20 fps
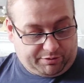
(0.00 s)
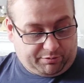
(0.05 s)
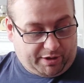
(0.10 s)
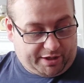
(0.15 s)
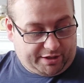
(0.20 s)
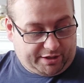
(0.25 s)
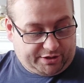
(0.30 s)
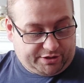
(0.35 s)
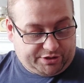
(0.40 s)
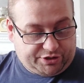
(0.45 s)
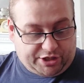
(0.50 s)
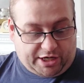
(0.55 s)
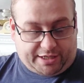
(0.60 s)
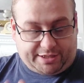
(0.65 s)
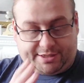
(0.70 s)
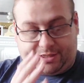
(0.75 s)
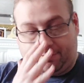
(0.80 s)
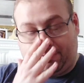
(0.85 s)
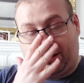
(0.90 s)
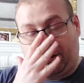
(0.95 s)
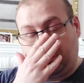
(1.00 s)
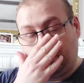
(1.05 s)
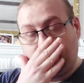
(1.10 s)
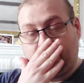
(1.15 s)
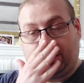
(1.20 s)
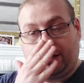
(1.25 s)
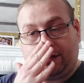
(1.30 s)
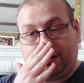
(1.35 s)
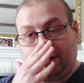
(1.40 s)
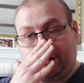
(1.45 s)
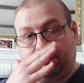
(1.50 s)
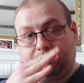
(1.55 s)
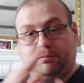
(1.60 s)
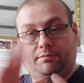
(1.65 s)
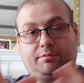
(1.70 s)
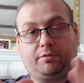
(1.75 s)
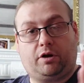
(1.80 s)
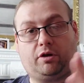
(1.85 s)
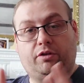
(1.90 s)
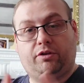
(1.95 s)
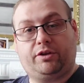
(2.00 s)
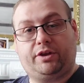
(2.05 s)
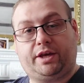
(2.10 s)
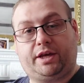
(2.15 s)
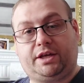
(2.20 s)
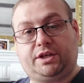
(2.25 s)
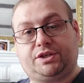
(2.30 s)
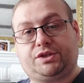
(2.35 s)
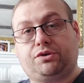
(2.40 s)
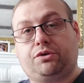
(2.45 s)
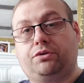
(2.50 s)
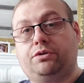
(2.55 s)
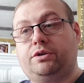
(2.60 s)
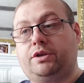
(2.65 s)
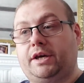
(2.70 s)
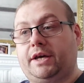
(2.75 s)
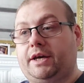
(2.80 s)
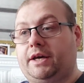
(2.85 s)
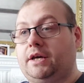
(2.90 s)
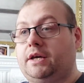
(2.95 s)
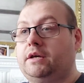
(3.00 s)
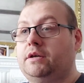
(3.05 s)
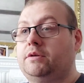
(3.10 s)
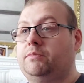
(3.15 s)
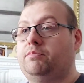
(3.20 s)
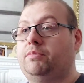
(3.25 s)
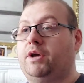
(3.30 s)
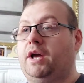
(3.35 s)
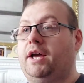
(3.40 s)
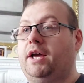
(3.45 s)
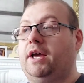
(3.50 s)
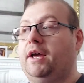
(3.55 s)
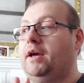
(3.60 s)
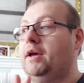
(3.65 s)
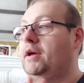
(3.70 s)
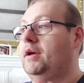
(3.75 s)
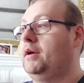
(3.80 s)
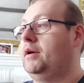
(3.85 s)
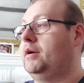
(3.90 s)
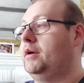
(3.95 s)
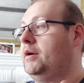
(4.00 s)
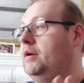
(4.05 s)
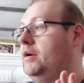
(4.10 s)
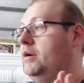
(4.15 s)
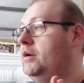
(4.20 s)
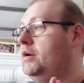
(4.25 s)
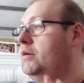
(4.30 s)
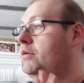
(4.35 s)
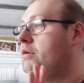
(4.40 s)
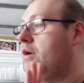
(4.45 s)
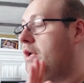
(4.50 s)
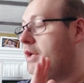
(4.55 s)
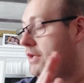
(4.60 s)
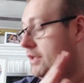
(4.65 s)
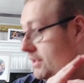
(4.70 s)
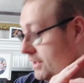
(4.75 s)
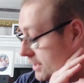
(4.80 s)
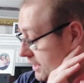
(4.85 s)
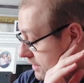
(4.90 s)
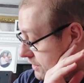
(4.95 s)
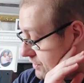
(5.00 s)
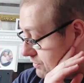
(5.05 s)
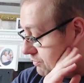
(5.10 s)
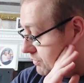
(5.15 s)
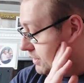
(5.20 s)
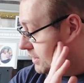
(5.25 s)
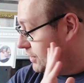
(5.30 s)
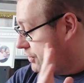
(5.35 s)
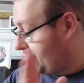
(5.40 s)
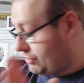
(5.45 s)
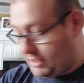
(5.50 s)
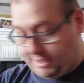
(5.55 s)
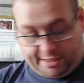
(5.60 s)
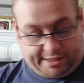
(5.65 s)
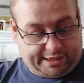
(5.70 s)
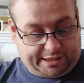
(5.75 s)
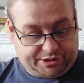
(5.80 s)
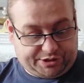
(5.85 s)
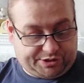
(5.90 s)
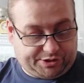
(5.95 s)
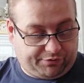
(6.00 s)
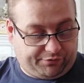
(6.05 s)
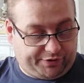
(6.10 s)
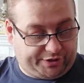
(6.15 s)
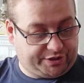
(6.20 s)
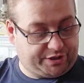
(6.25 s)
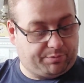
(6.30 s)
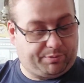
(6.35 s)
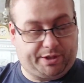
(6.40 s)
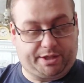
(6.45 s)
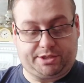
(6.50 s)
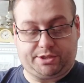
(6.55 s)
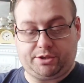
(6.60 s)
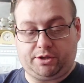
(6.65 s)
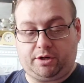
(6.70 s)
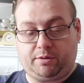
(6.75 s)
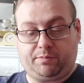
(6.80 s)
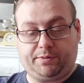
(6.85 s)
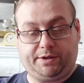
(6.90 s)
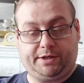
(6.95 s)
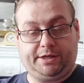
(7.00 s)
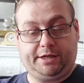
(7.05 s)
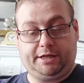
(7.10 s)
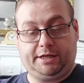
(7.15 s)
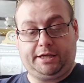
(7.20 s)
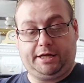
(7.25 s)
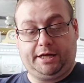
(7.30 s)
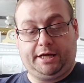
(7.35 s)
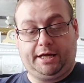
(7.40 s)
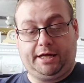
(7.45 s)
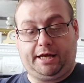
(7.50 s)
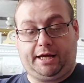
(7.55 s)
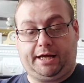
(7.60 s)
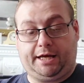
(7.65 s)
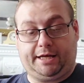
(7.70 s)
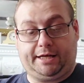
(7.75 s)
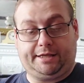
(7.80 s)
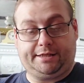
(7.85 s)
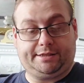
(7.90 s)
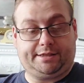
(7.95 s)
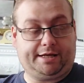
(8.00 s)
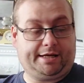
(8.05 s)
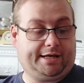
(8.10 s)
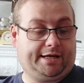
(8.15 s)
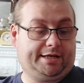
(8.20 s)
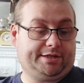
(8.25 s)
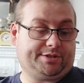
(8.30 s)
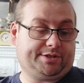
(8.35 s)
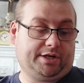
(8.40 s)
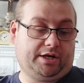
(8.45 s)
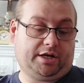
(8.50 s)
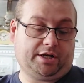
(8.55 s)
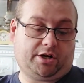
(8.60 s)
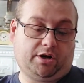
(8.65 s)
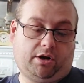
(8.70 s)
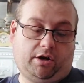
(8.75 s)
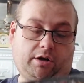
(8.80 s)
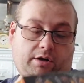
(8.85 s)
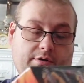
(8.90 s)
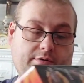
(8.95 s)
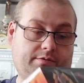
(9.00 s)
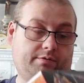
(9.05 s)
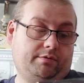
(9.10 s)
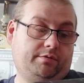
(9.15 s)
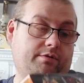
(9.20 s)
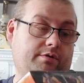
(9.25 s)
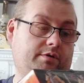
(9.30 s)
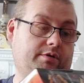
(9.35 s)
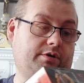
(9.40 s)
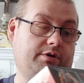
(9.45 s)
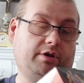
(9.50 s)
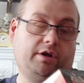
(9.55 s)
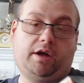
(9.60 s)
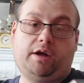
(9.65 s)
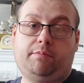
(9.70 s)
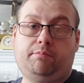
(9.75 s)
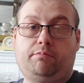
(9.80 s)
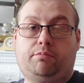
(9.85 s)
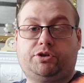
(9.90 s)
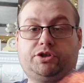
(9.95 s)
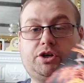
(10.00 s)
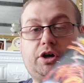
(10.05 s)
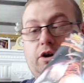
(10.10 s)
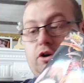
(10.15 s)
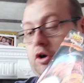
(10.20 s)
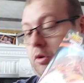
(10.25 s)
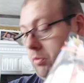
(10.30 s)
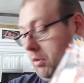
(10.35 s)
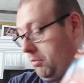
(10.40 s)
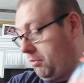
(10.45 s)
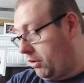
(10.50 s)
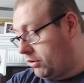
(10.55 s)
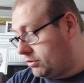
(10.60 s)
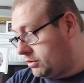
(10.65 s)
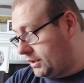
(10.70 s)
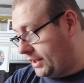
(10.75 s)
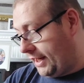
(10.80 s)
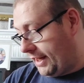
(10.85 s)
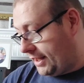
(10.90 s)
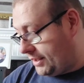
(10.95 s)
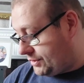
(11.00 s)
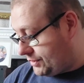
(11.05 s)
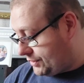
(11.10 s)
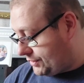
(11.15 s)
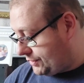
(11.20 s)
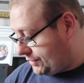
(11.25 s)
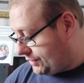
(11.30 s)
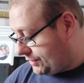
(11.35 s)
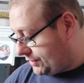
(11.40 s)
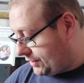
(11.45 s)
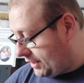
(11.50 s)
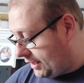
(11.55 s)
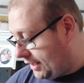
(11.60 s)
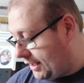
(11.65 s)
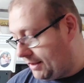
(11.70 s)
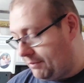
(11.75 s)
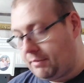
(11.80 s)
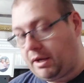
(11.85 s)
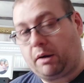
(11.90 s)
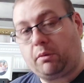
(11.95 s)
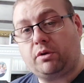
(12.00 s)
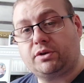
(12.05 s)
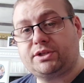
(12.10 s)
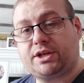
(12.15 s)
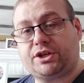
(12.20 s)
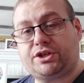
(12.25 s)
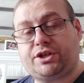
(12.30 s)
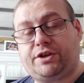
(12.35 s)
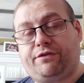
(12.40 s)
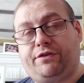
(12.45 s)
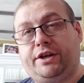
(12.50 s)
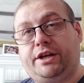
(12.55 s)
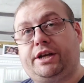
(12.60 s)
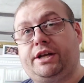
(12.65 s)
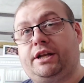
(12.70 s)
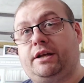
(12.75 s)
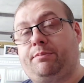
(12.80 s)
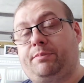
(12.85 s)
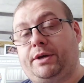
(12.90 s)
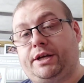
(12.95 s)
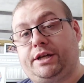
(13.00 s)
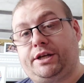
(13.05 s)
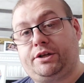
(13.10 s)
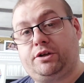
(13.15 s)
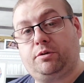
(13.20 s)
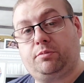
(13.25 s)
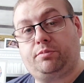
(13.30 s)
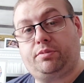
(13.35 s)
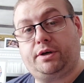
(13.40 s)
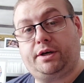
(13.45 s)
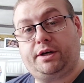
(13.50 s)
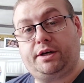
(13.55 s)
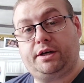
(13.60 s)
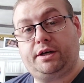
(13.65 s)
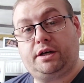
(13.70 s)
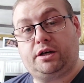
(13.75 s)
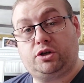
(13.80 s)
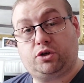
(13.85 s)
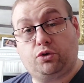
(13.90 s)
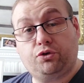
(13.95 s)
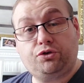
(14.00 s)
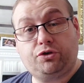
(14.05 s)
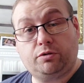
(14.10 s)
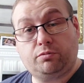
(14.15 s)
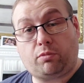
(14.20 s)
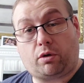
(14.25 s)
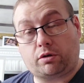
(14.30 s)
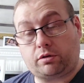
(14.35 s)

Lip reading: went and checked him out on the Sunday, and these were literally the last two things I picked up, and so I got a couple model kits. I was actually thinking of picking up a Gundam